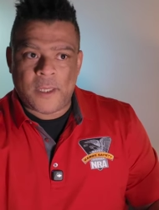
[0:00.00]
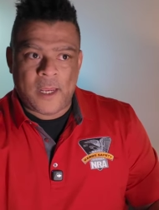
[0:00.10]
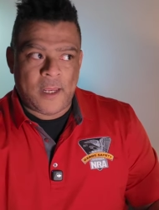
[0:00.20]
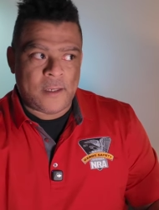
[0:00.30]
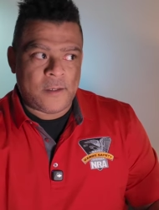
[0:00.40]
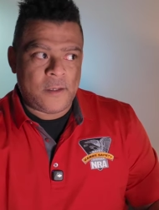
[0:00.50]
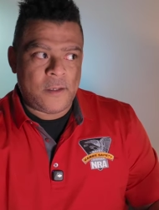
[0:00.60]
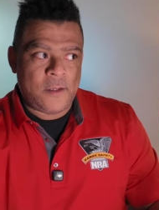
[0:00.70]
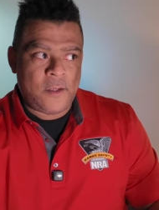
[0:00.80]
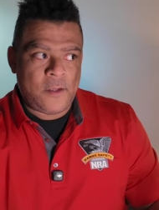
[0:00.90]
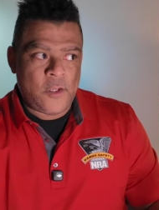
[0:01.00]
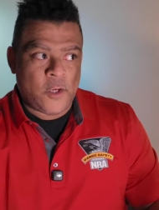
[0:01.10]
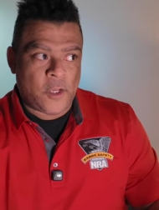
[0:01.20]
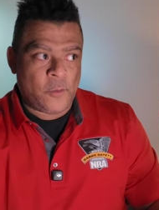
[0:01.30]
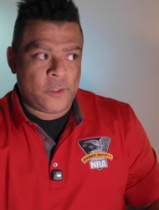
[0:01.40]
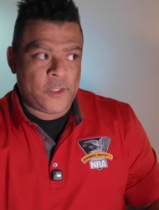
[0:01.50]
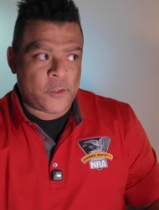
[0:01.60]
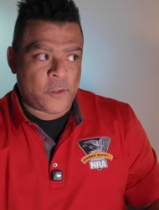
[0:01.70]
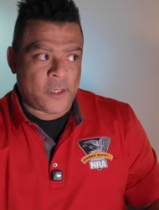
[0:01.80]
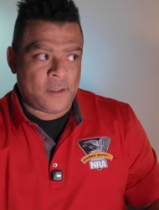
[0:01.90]
And you can only
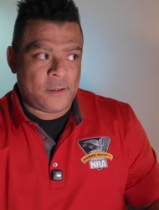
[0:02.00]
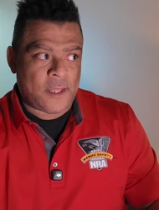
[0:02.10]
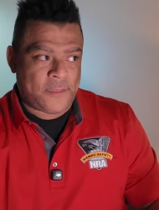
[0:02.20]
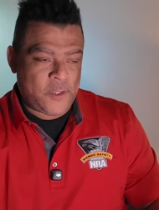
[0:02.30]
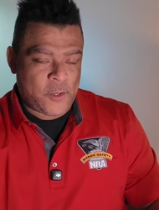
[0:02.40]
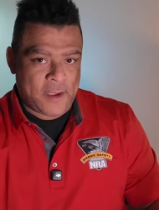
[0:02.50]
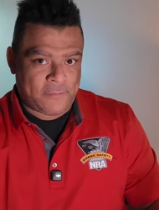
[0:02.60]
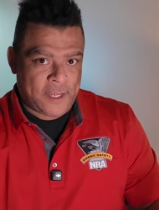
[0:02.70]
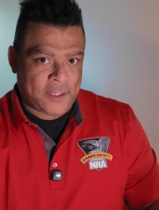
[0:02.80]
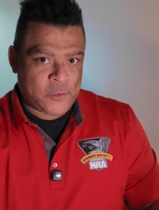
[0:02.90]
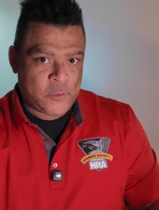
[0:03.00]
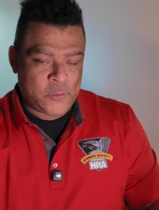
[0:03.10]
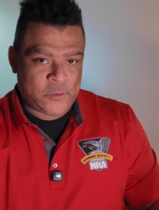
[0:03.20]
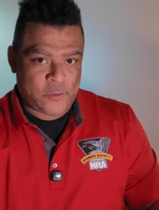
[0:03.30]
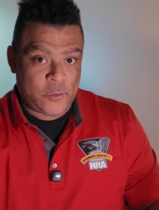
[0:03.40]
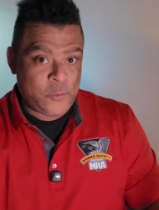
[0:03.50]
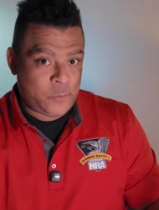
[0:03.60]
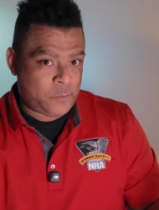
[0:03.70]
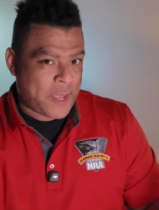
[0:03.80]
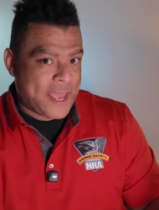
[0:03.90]
do it, I think you have like two
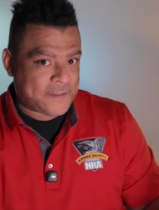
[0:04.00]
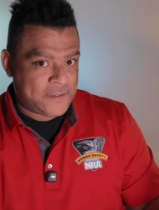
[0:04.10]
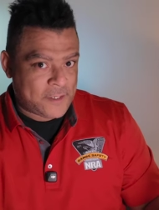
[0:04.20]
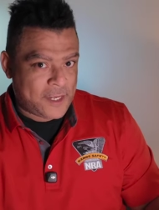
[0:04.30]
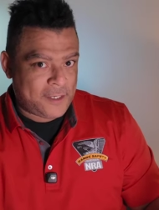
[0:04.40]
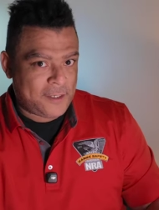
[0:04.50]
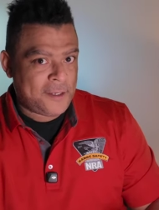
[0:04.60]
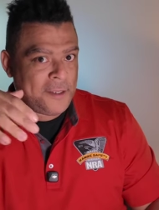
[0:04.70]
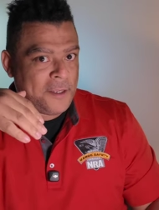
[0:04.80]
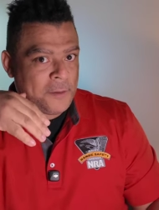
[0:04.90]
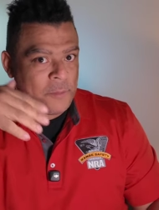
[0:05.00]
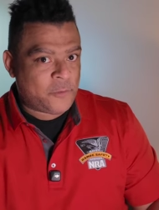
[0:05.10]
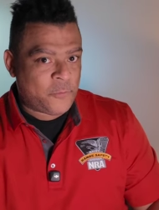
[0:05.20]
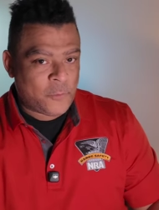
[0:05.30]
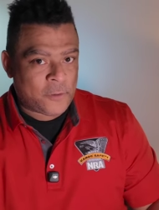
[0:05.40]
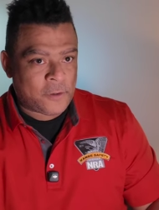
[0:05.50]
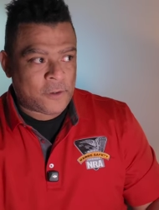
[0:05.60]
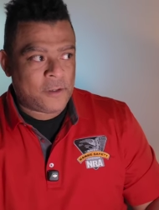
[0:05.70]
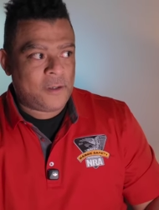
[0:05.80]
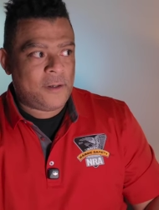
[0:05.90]
passes at it
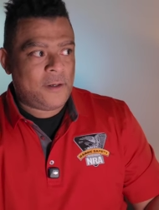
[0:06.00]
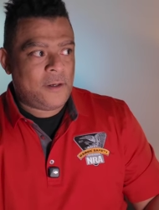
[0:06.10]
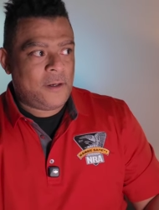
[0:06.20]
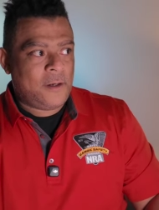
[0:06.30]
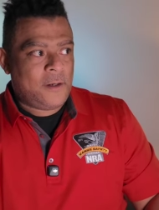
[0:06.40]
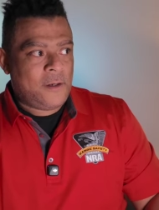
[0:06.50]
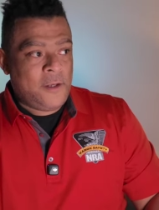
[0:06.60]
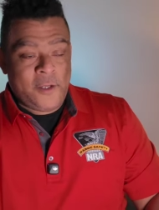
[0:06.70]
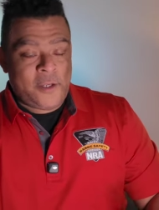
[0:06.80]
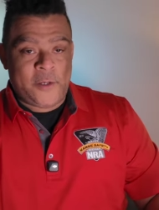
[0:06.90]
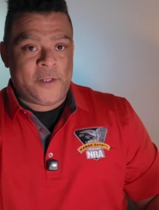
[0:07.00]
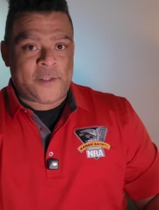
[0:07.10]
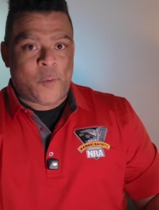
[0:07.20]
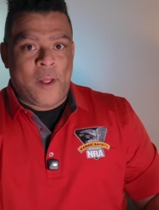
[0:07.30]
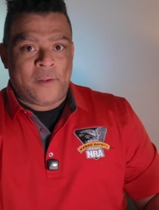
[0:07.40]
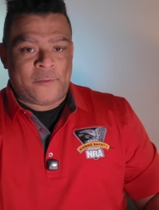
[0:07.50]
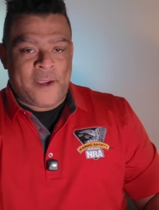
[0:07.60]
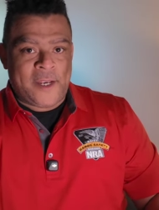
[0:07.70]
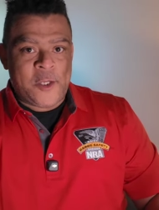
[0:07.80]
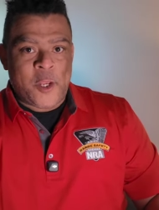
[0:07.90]
before you're
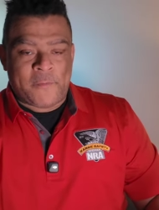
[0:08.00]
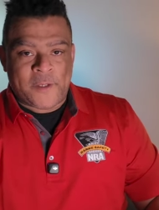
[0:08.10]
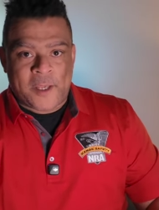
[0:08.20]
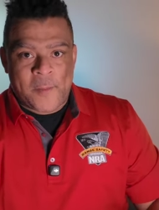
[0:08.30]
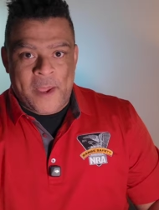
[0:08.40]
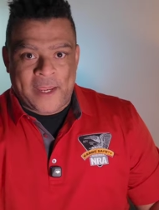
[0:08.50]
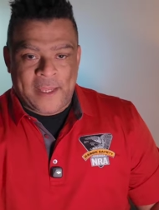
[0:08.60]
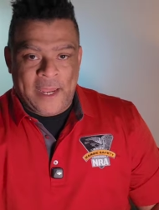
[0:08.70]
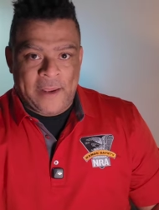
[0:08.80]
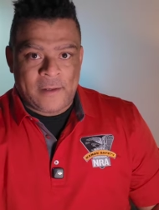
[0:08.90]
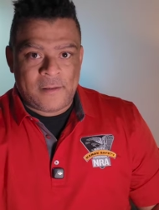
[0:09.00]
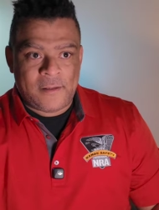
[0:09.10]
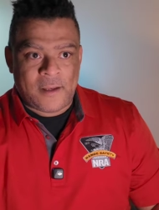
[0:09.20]
disqualified and you have to come back again.